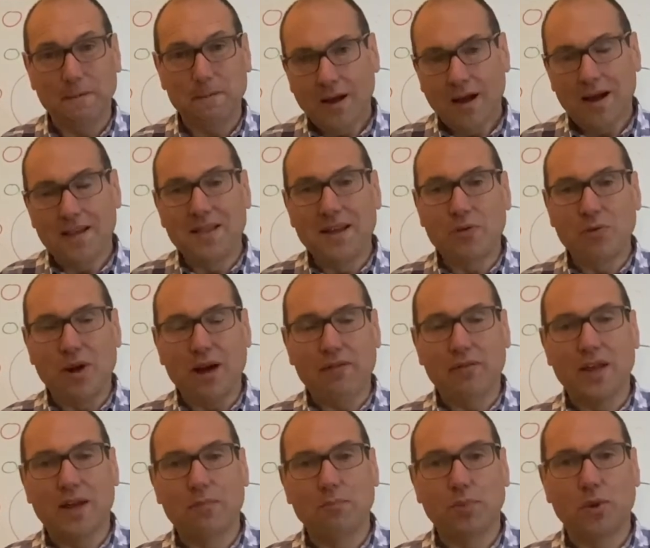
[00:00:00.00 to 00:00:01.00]
And then we have
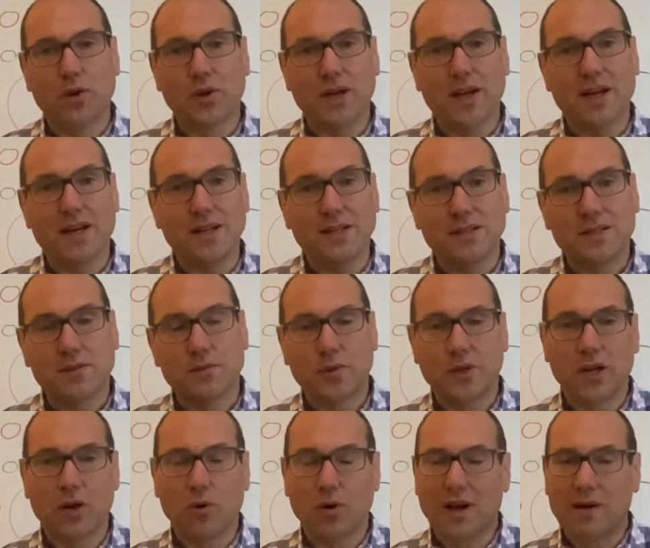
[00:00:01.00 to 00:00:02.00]
the employees. We
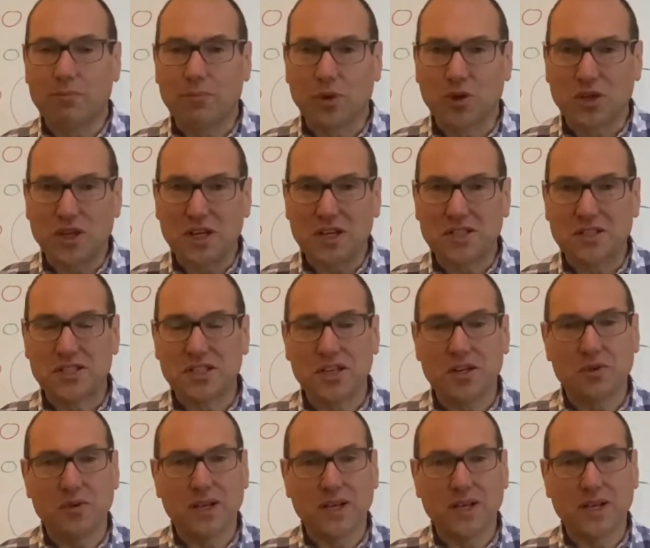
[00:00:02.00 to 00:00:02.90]
know what employees do. They